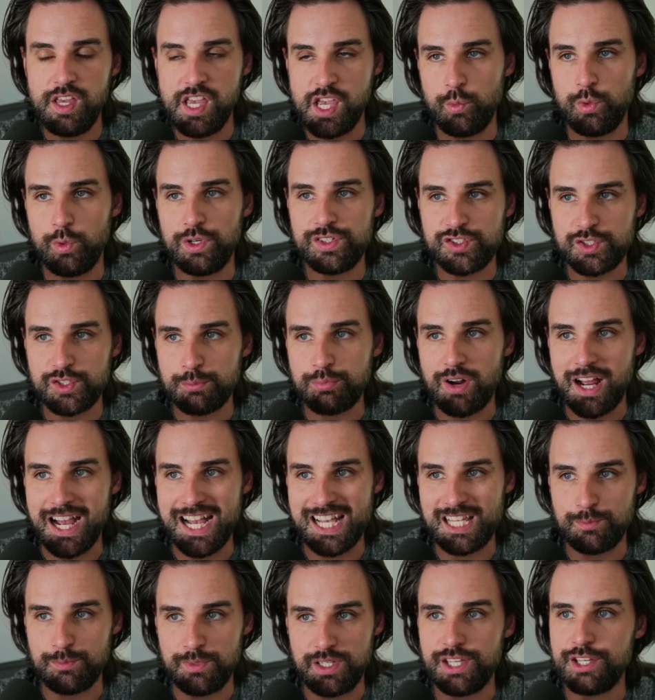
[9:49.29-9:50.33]
It wouldn't
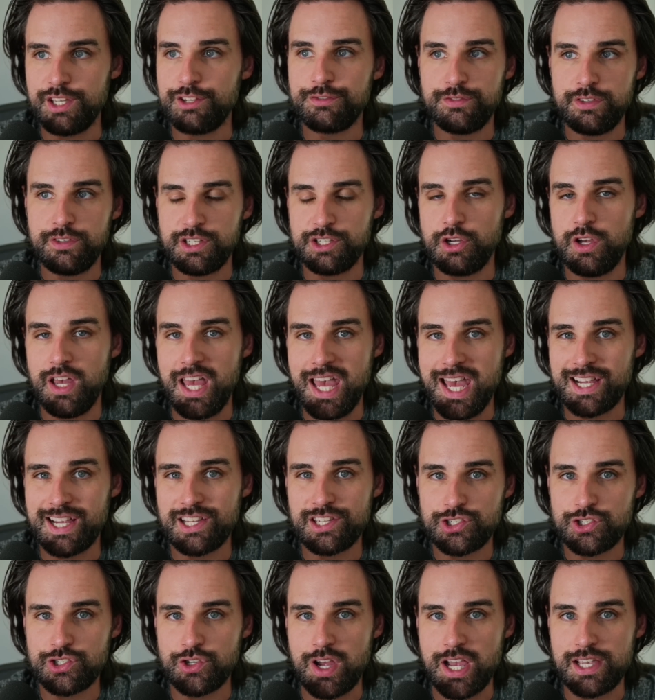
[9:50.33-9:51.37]
surprise me if, you know,
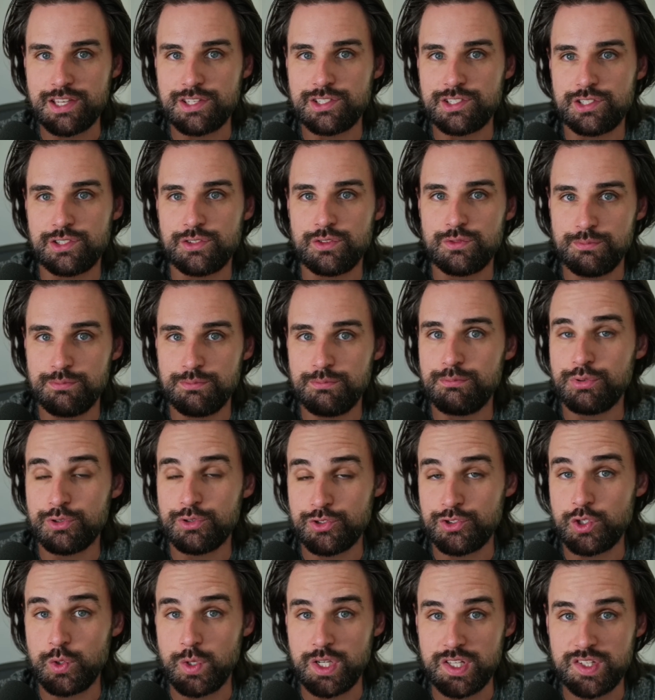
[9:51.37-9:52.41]
X tries to
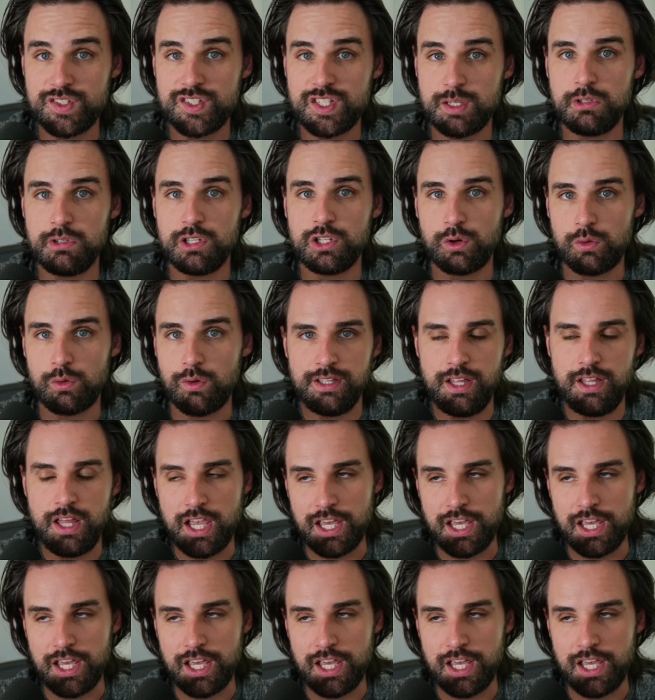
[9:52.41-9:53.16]
pursue a similar route.